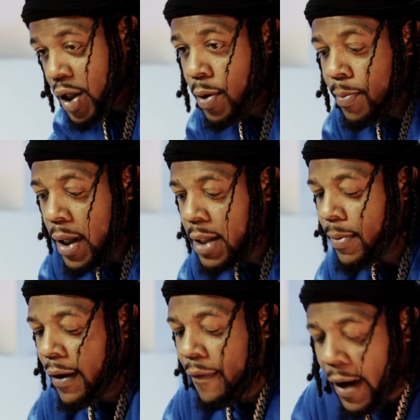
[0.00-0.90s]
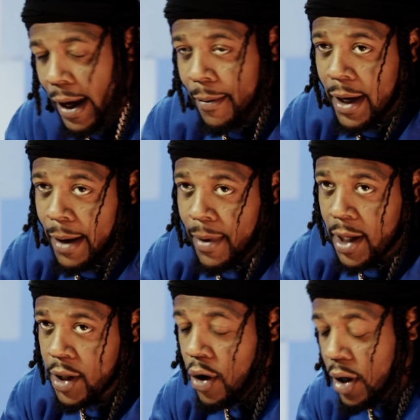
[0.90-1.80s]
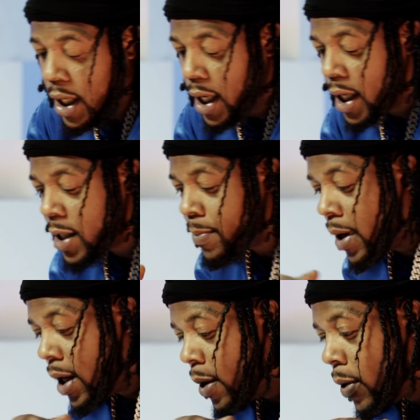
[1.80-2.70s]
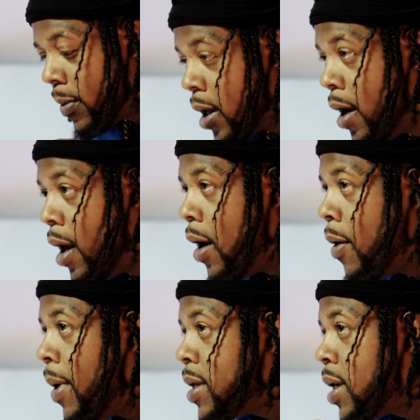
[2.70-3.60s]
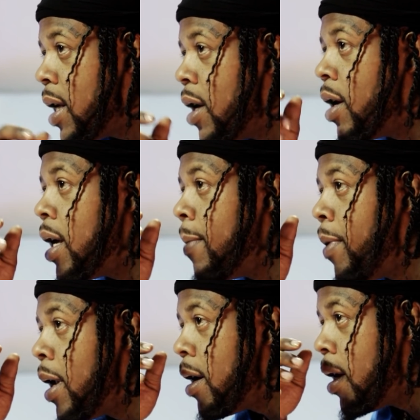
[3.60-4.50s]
should be busted. Matter of fact, I'm gonna let my dog E explain it with me. My son E, E pull up